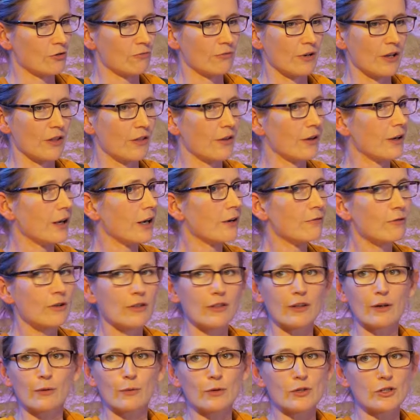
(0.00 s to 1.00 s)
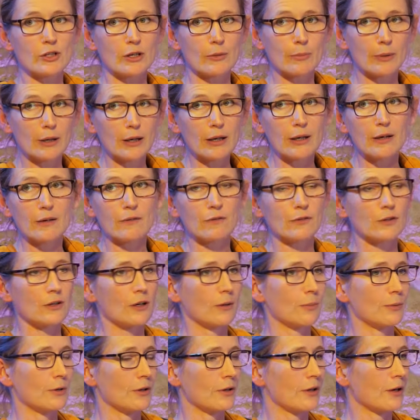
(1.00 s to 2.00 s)
to rethink everything which I believed
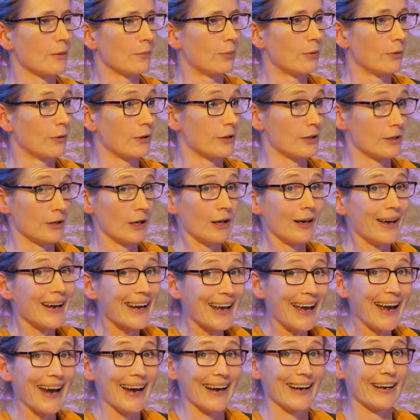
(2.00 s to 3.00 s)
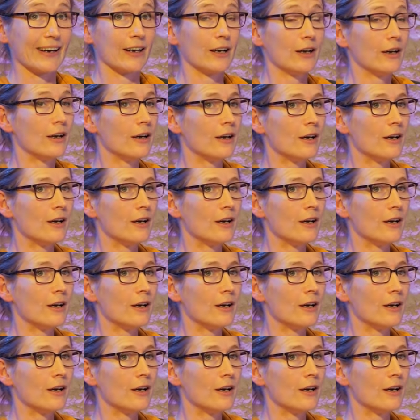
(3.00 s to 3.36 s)
up to that point again.